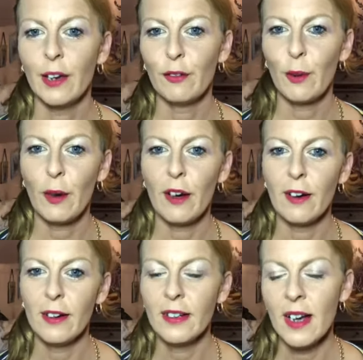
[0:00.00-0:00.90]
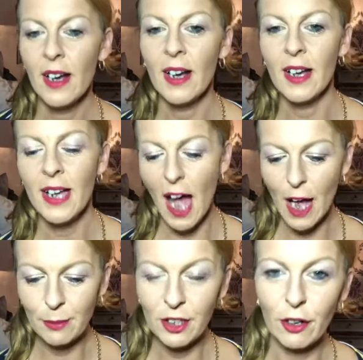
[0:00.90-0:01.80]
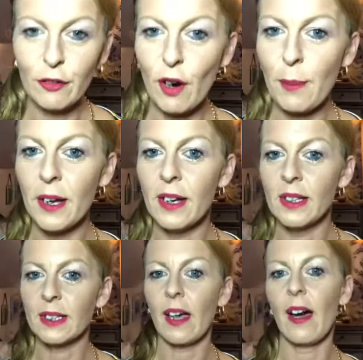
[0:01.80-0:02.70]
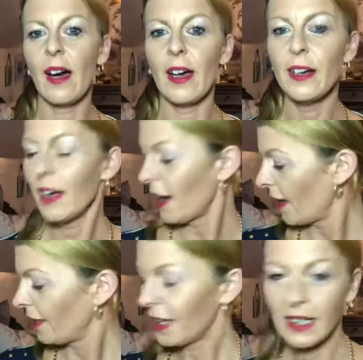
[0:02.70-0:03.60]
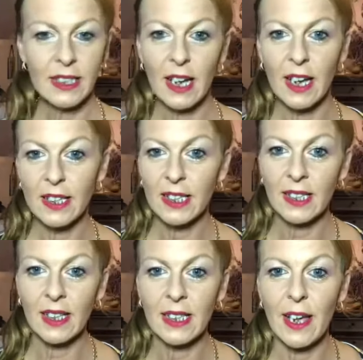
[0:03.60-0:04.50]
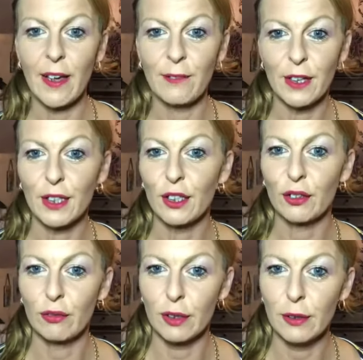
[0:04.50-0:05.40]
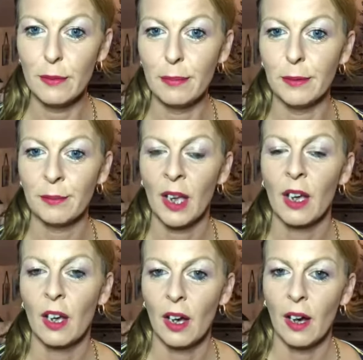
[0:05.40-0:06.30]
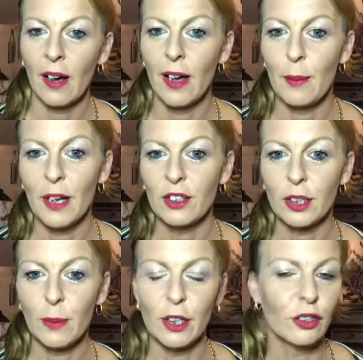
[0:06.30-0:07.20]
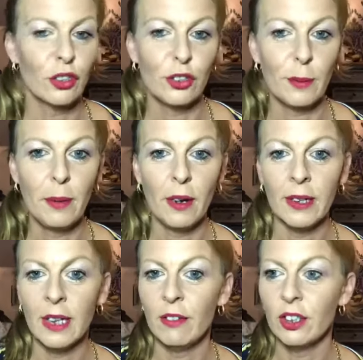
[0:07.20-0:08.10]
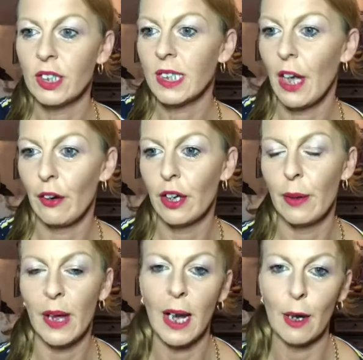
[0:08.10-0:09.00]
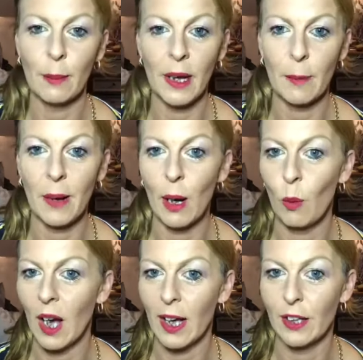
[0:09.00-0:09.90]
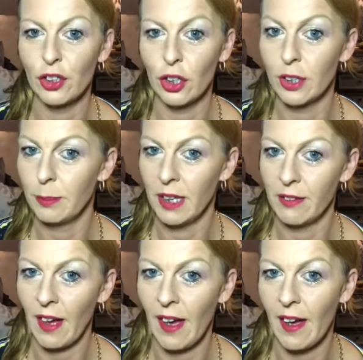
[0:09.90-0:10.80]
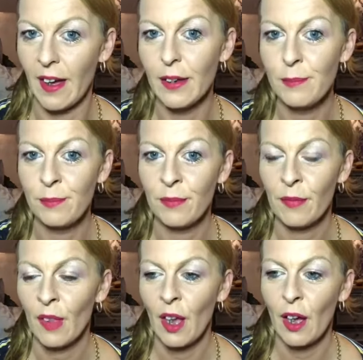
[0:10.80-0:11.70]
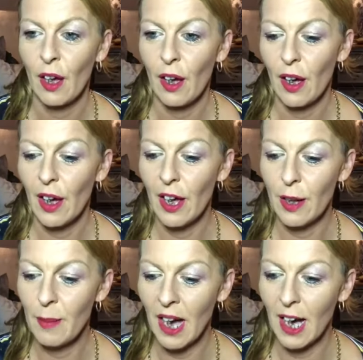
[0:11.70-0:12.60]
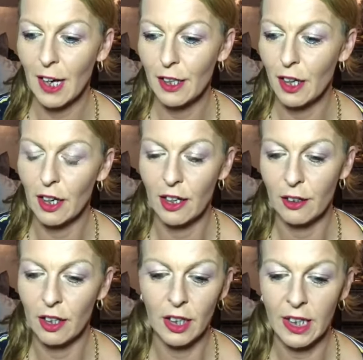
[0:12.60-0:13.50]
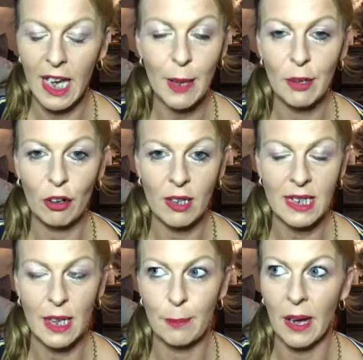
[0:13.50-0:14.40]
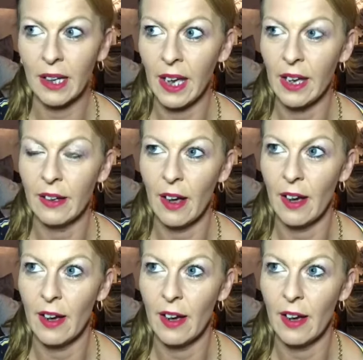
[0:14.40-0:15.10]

everyone. Hi, I'm Cheryl Roberts and this is the Sassy Hair Fixers group. I just wanted to jump on here and just tell you a little bit about why I joined Beever Hair. I came across it back in